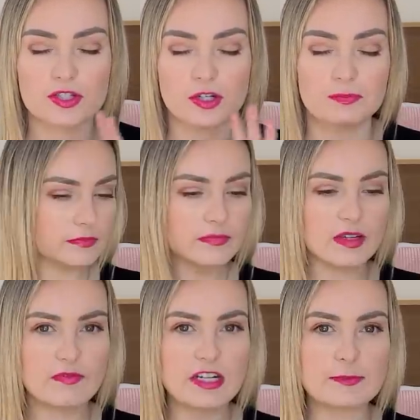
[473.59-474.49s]
So,
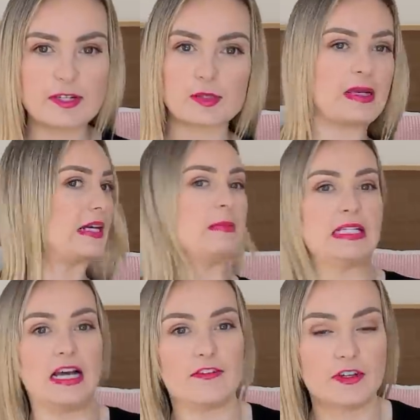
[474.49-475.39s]
very special man in my
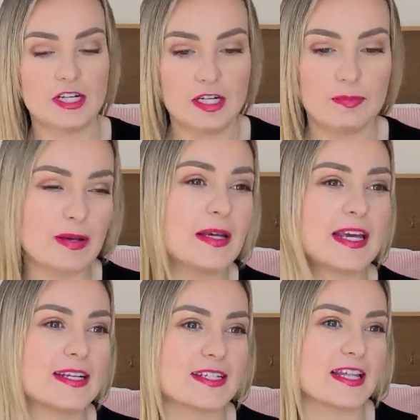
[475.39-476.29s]
life. Maybe
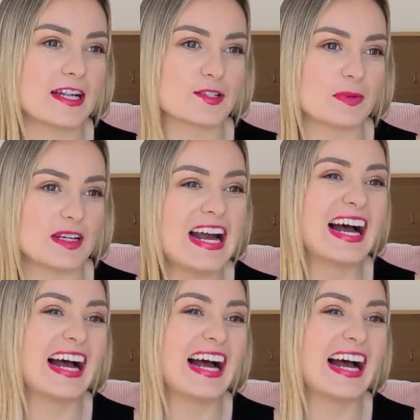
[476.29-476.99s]
he did that to me.